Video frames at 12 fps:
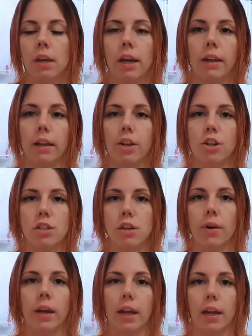and then just
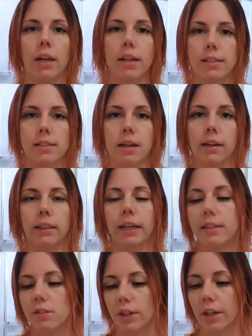go ahead and start
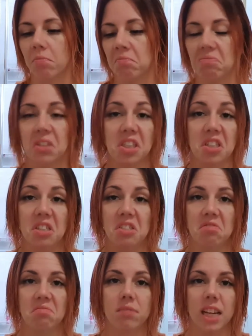lasering.
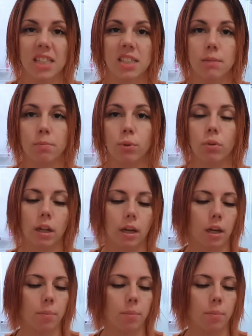It's that simple.